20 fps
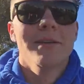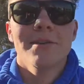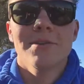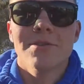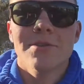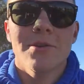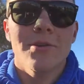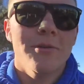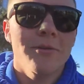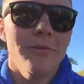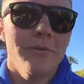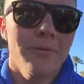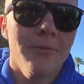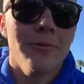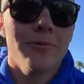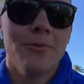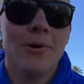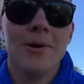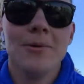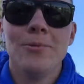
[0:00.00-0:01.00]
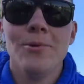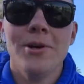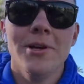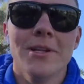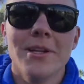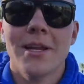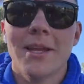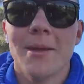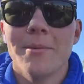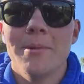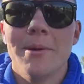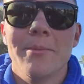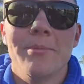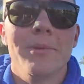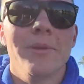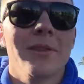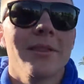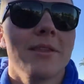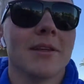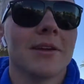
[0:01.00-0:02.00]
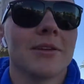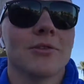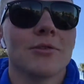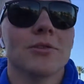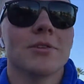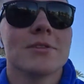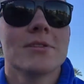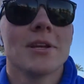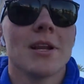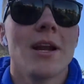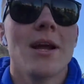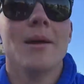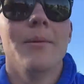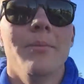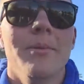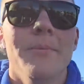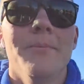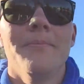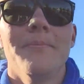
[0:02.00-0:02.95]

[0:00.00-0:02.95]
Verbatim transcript: so one word they came up with to describe